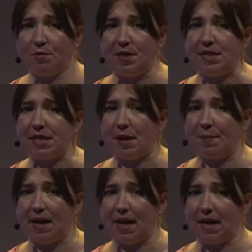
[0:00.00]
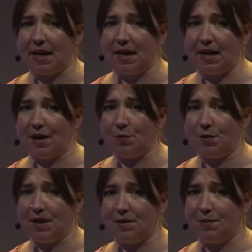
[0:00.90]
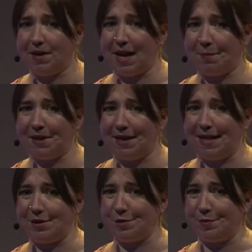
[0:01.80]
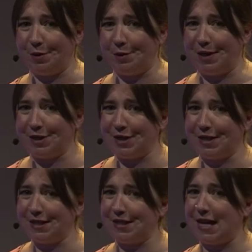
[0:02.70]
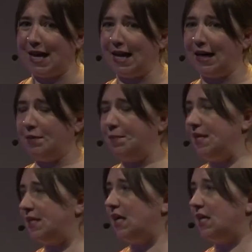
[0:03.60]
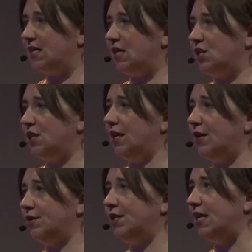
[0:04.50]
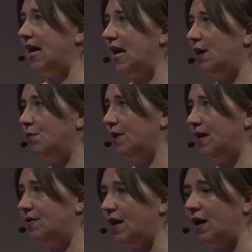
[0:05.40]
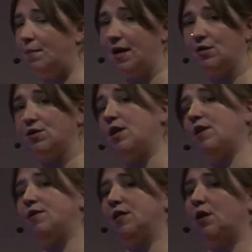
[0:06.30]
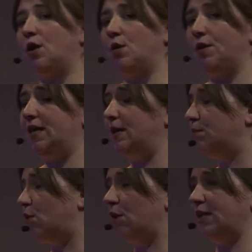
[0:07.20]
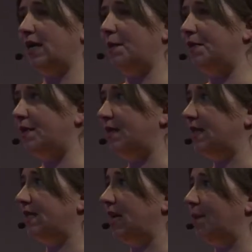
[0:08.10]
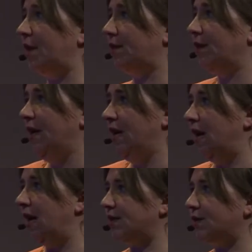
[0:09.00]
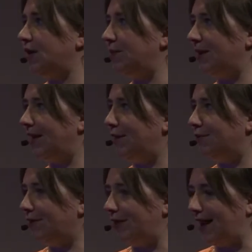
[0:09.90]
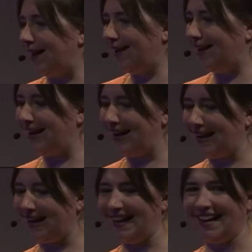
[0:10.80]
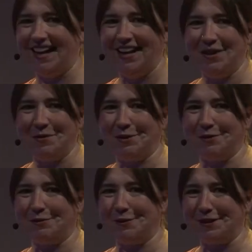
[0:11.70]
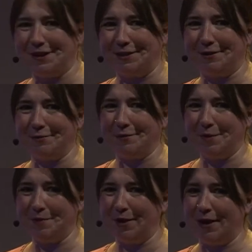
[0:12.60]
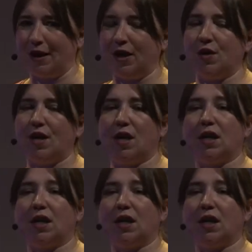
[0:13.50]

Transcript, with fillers: Please stop by, and we'd be happy to answer more questions. And Pete's got a session later today with uh, Microsoft to go in more depth on this demo, uh, so keep an eye out for that. And we look forward to hearing from you more. Go to